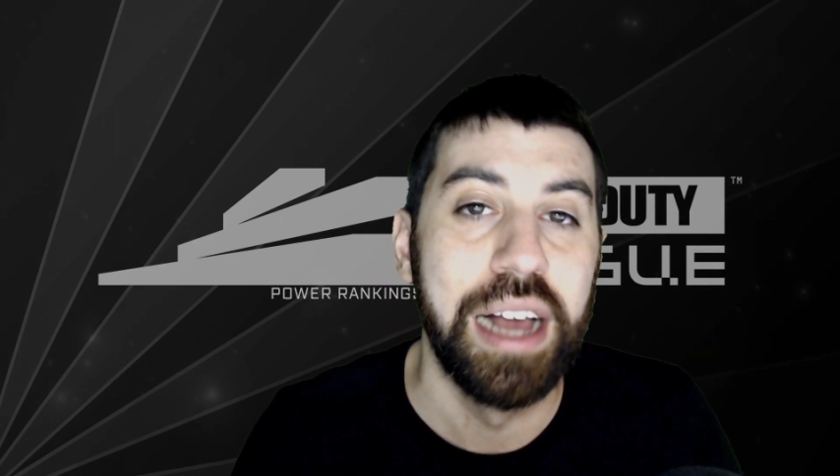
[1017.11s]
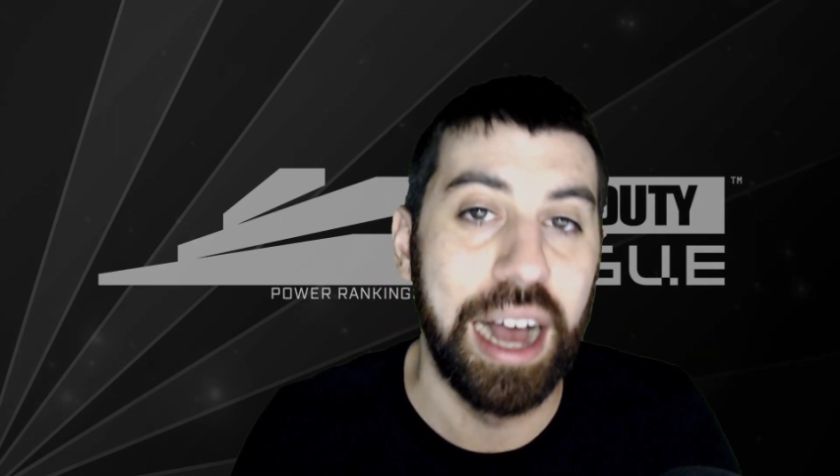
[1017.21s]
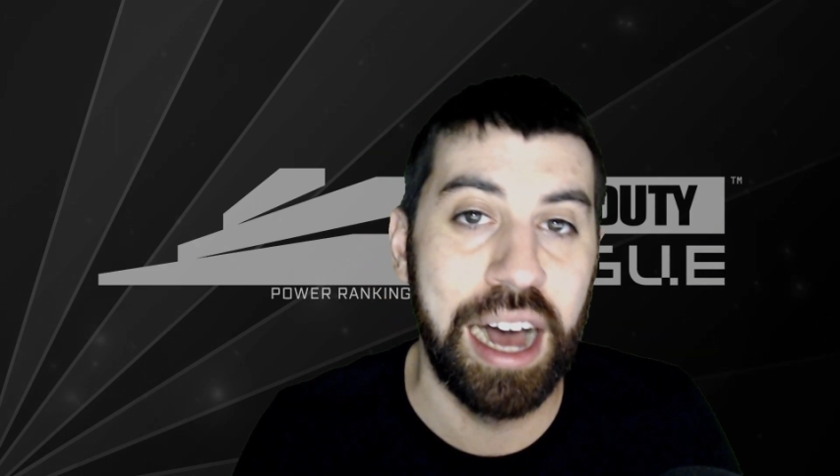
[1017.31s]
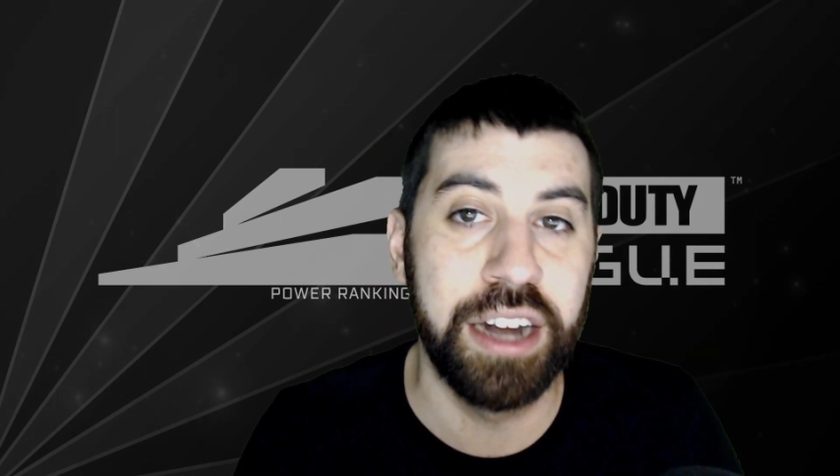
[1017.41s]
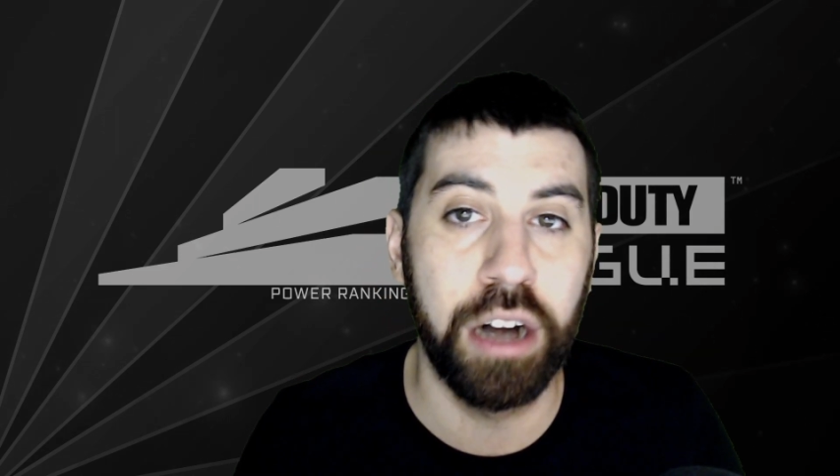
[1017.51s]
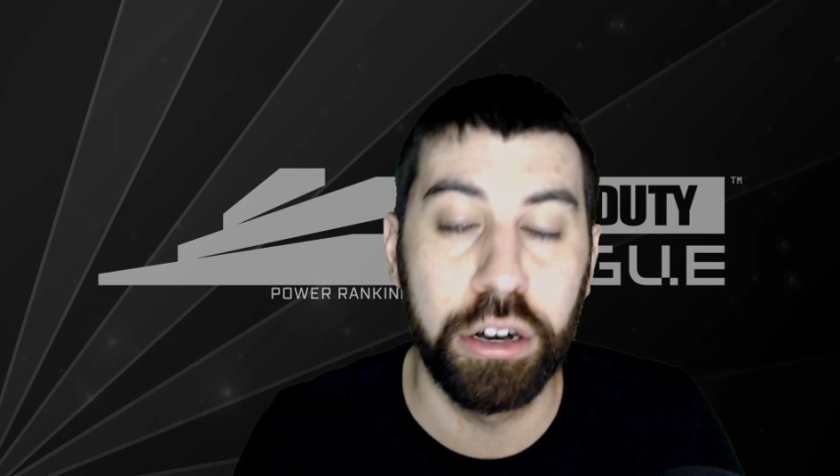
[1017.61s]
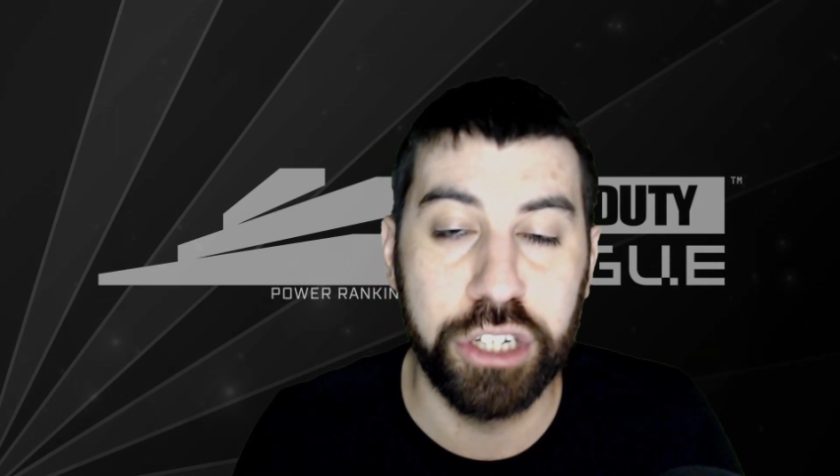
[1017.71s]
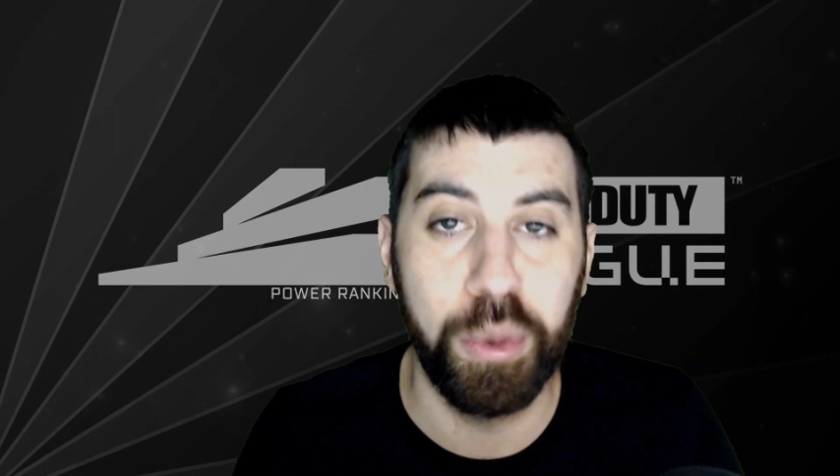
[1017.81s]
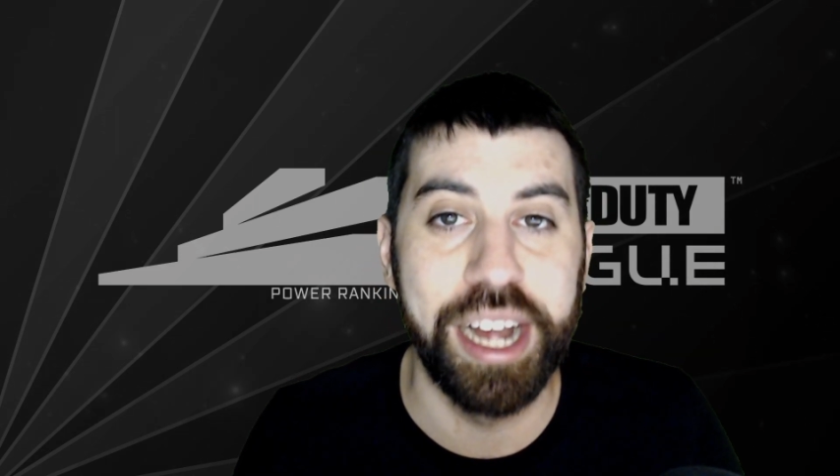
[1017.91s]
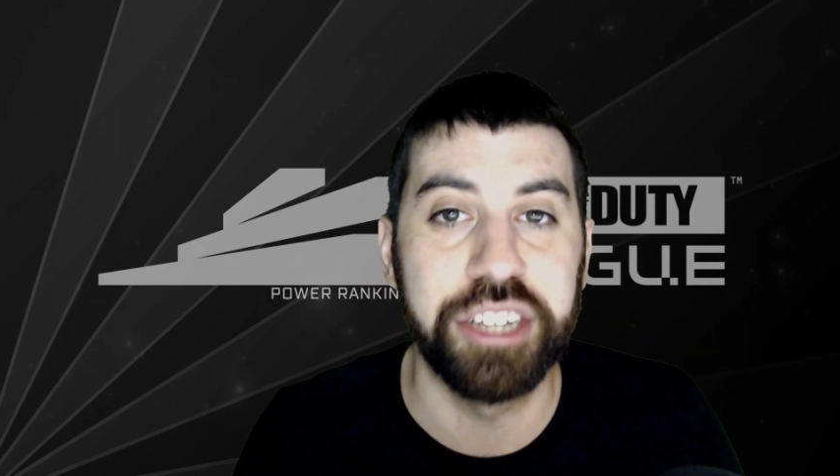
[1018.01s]
on our
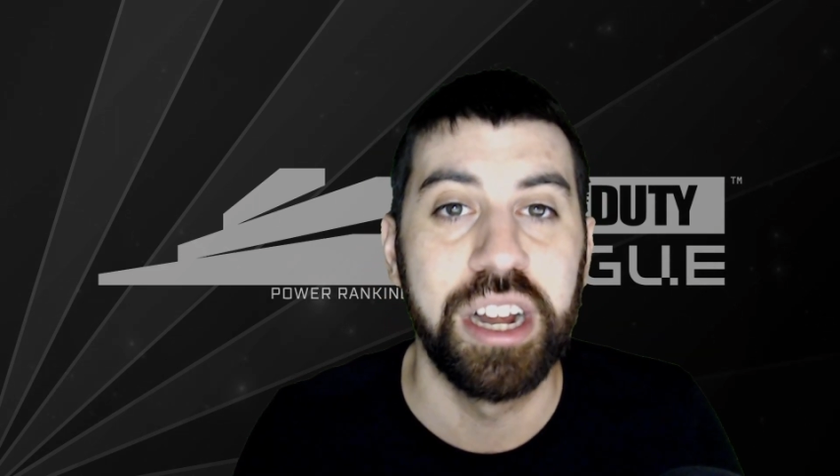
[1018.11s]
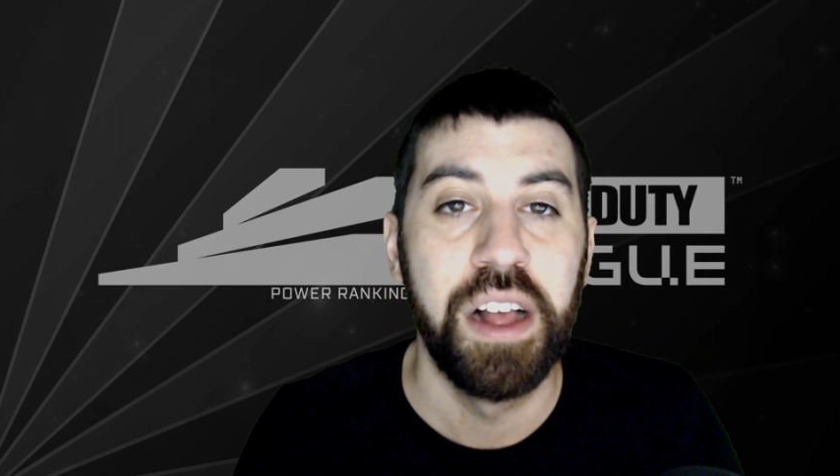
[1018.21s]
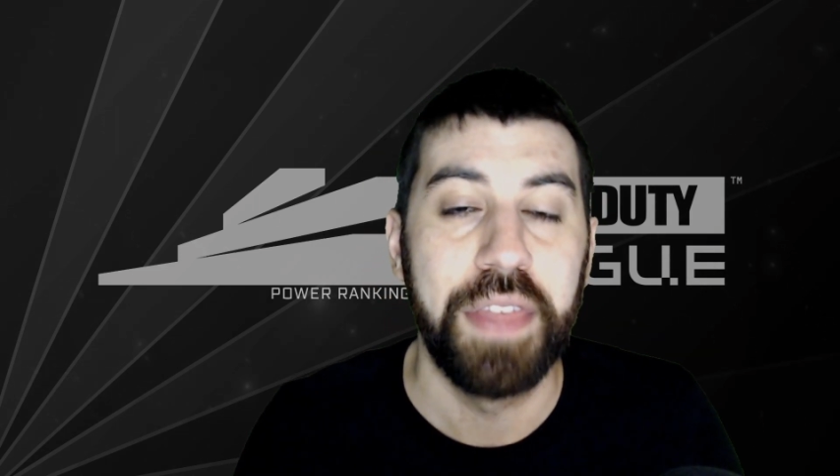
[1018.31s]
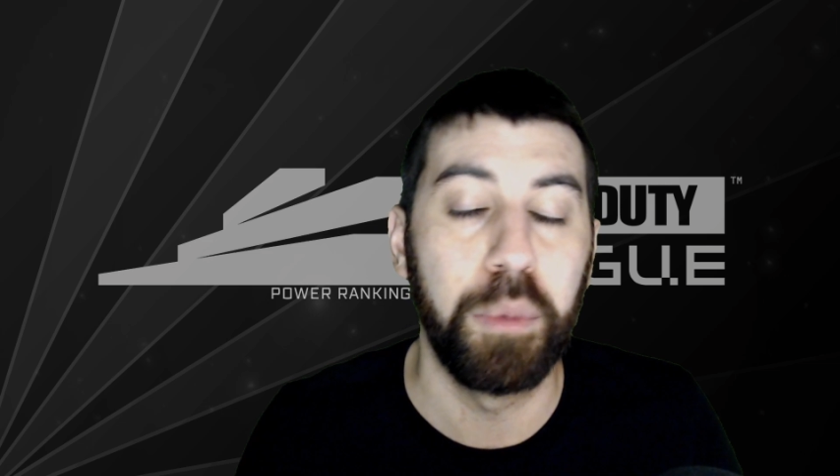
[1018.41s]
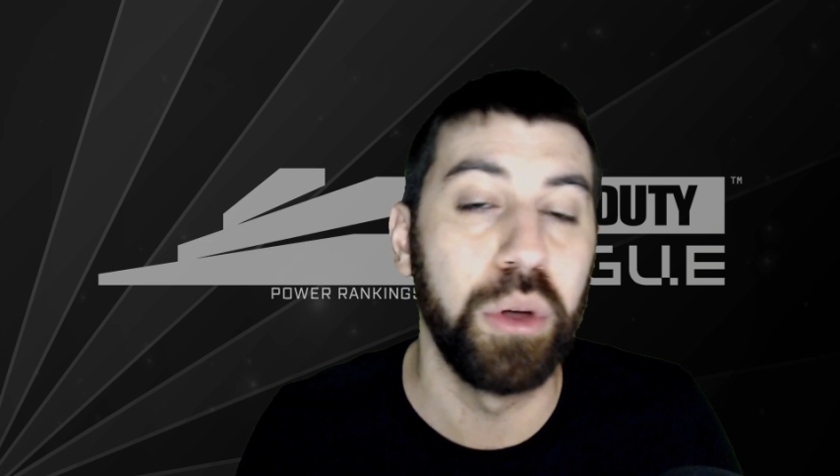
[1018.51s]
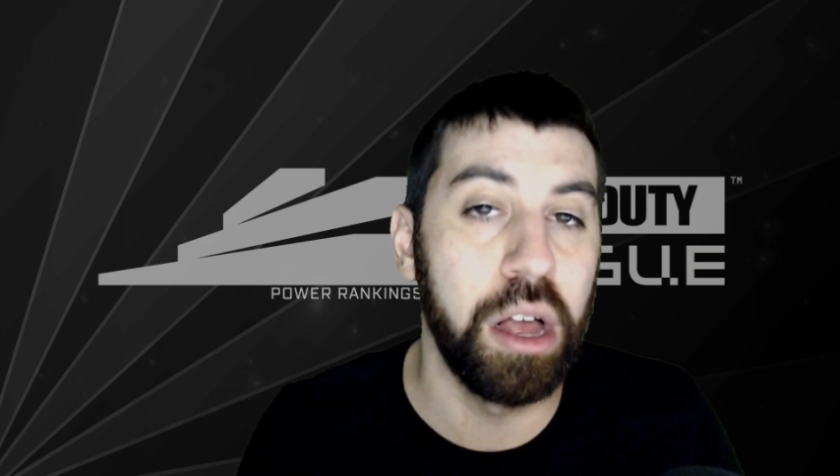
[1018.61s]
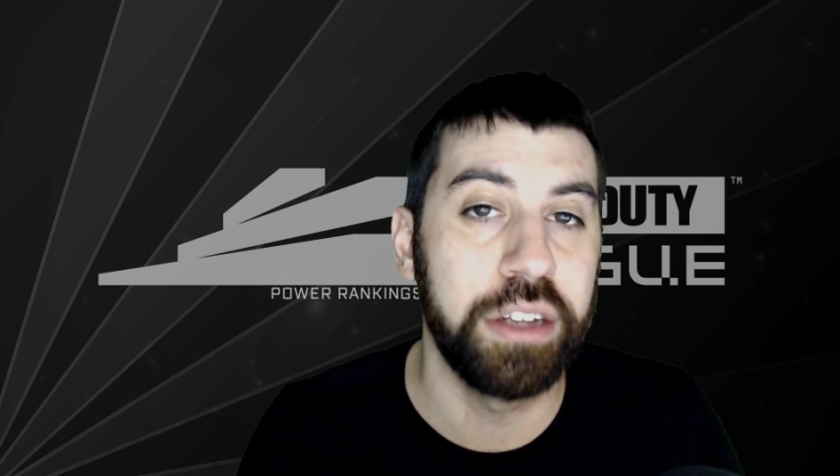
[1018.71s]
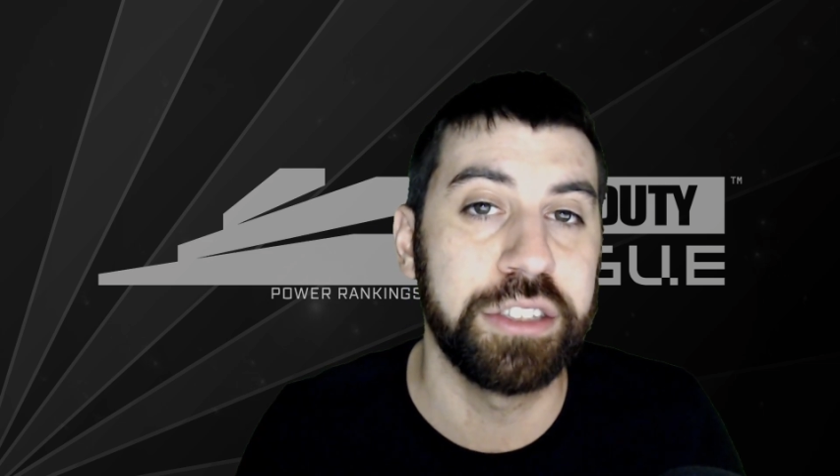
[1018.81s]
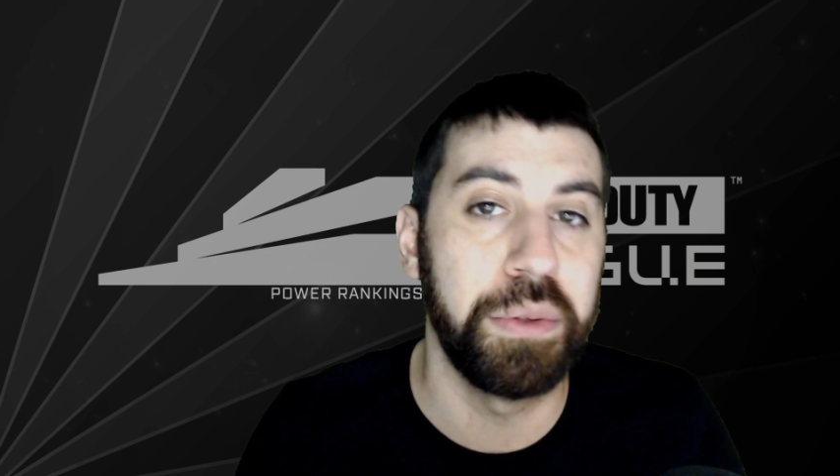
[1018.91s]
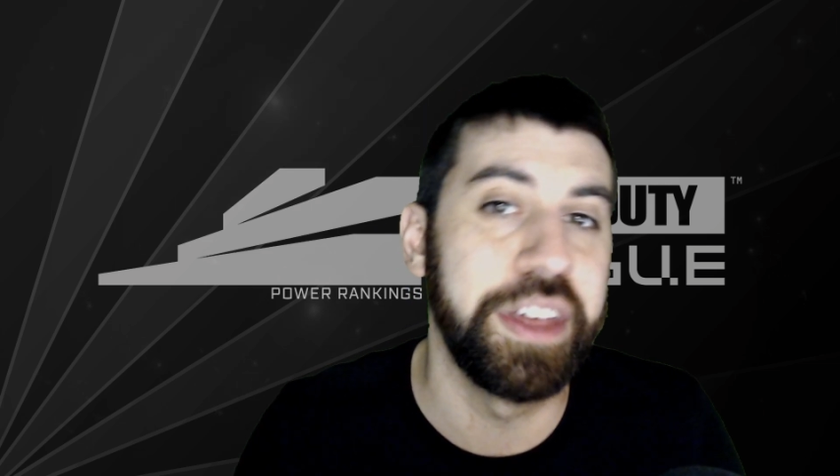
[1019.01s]
Twitch that will
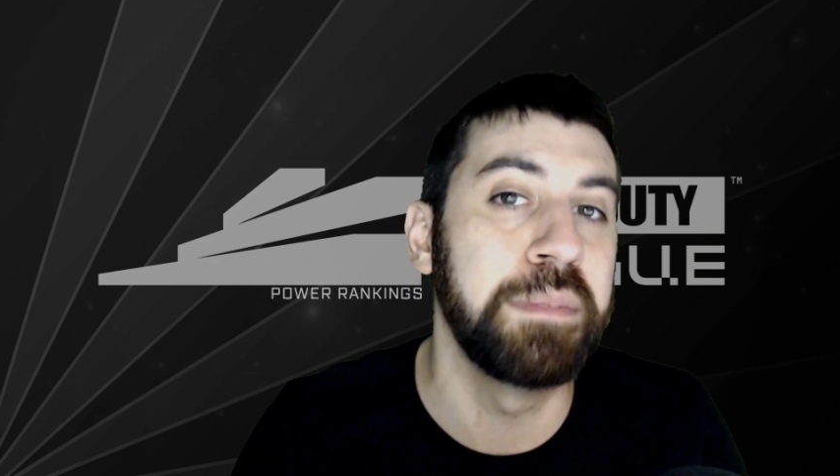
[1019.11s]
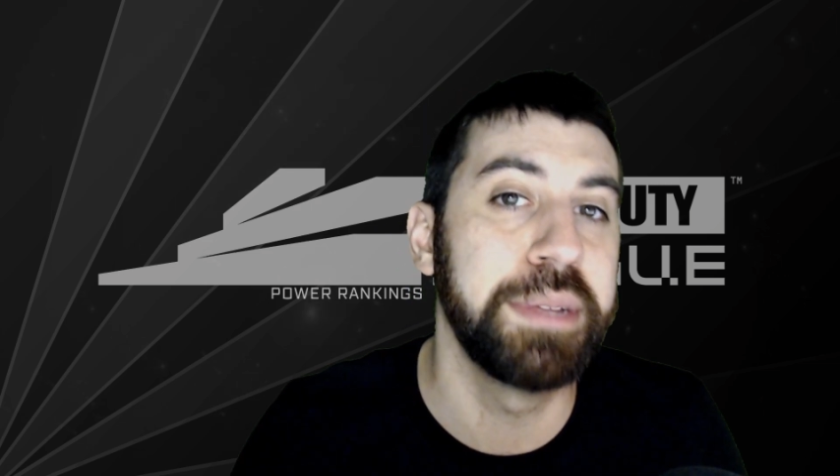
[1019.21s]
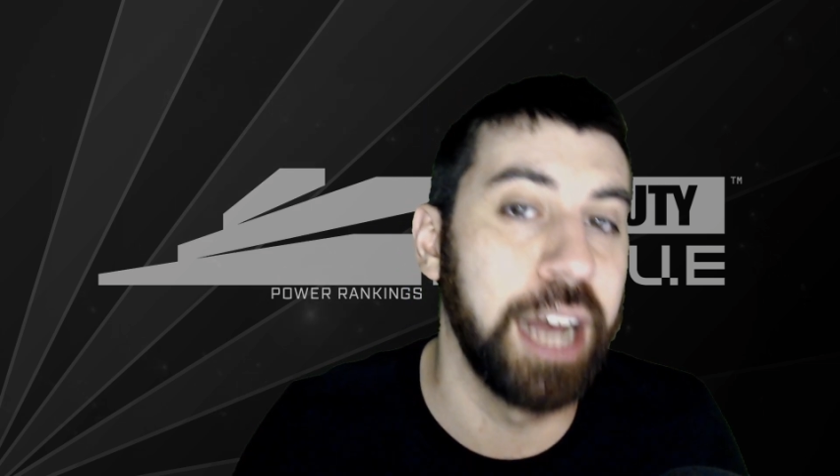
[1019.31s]
also then be